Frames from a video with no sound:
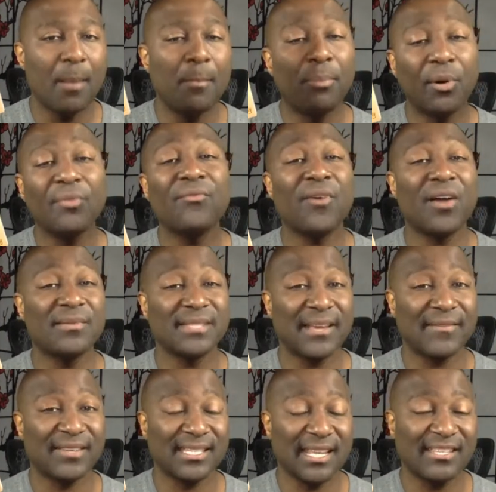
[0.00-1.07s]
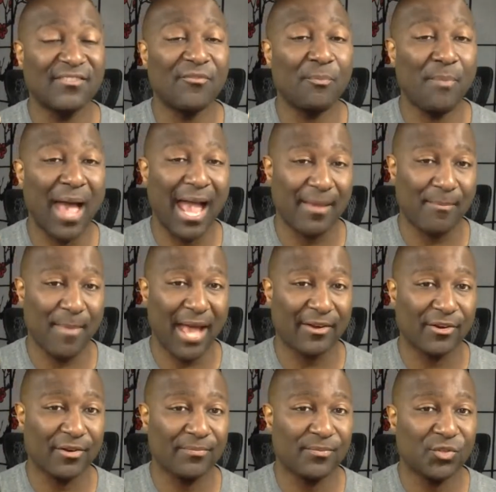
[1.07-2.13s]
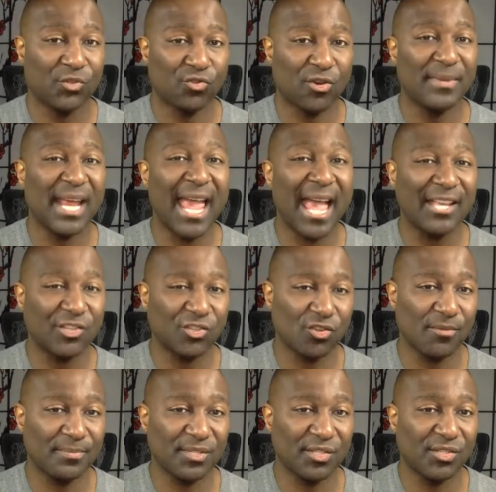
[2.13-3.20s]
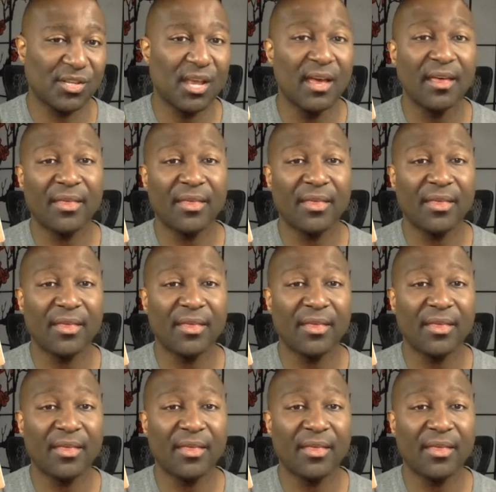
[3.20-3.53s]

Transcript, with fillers: Both volumes have extensive back matter, script excerpts,